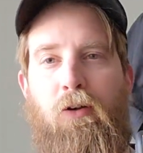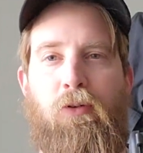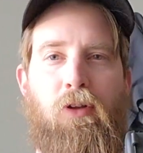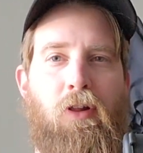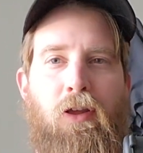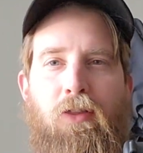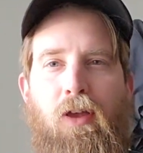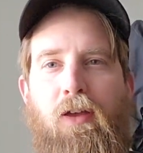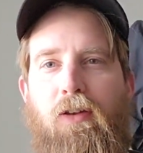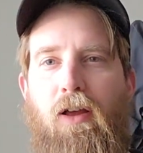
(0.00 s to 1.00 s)
I really like
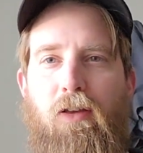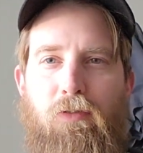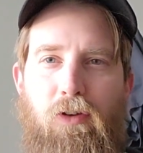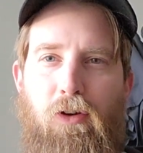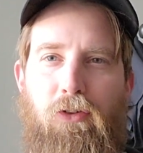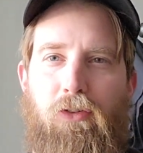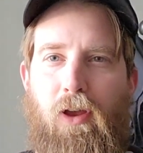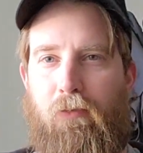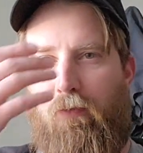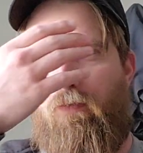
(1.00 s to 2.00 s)
that. If you notice, I
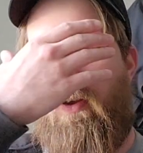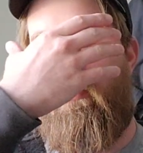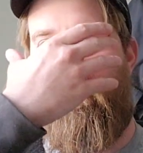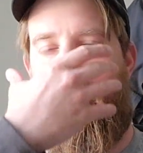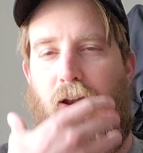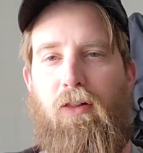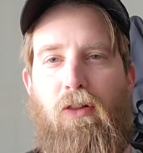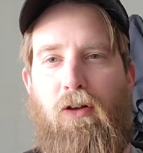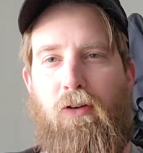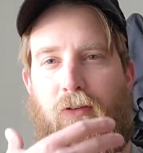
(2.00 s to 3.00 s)
have a face that's kind of
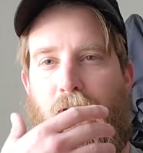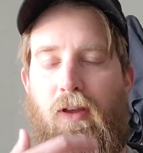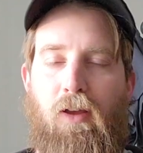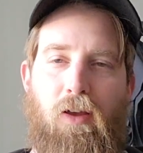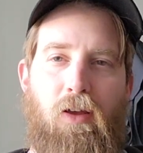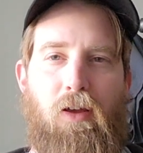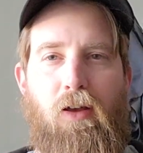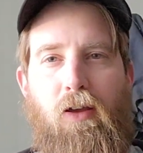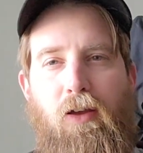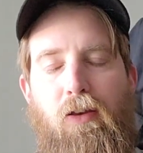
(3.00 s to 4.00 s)
long
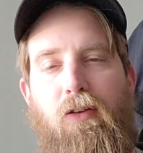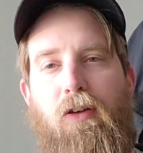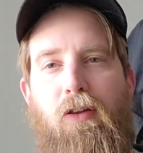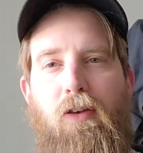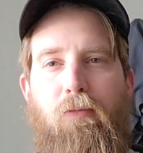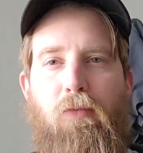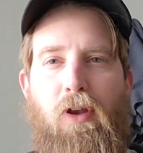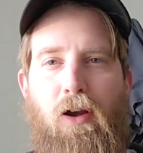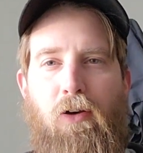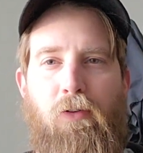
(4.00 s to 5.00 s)
and
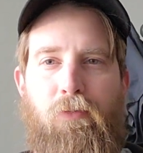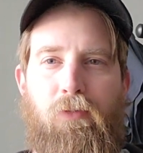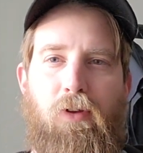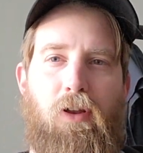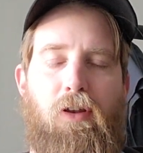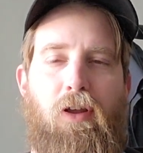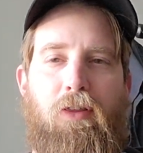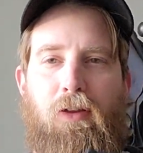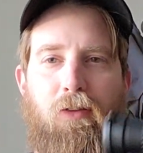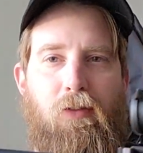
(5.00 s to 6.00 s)
narrow, and I
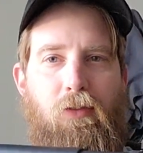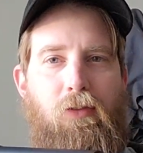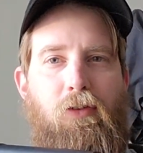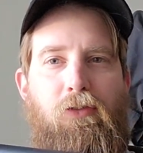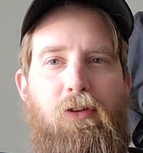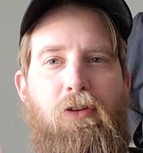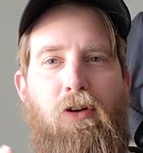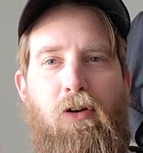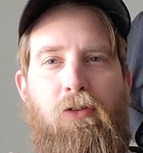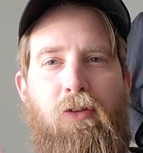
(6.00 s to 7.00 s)
think the
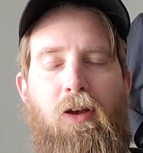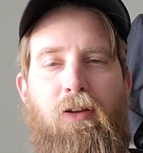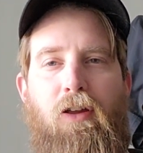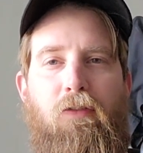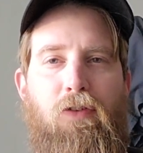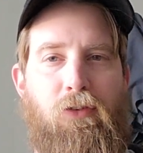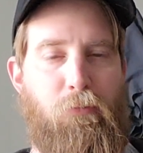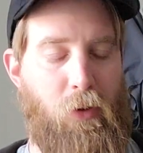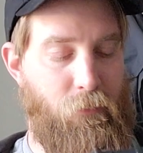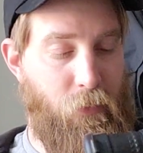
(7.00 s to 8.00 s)
CTR stock kind of fits
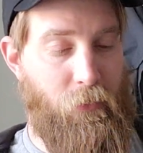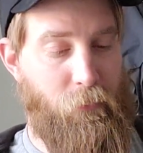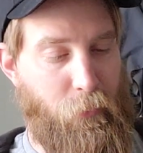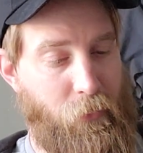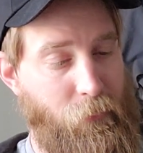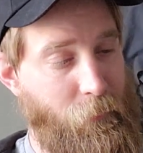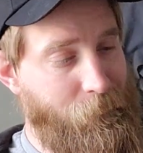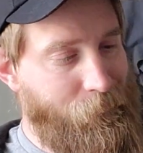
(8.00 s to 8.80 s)
my face best.